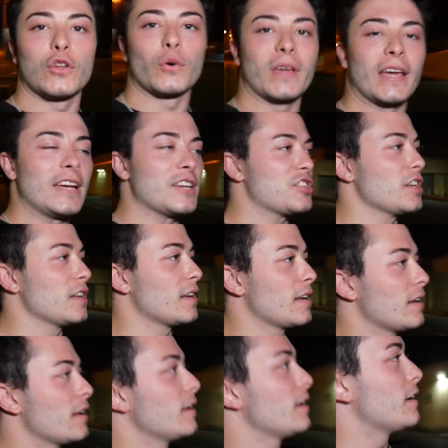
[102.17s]

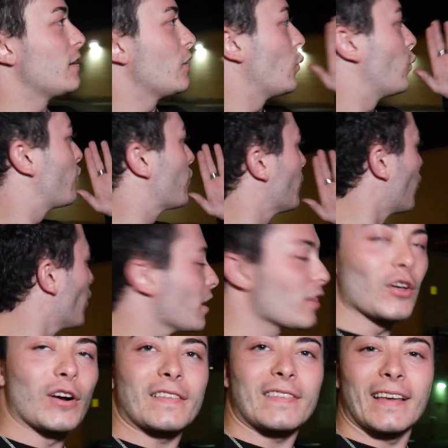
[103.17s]
location. From what it
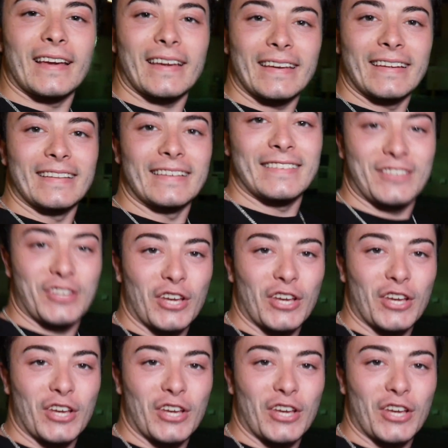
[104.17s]
looks like, it is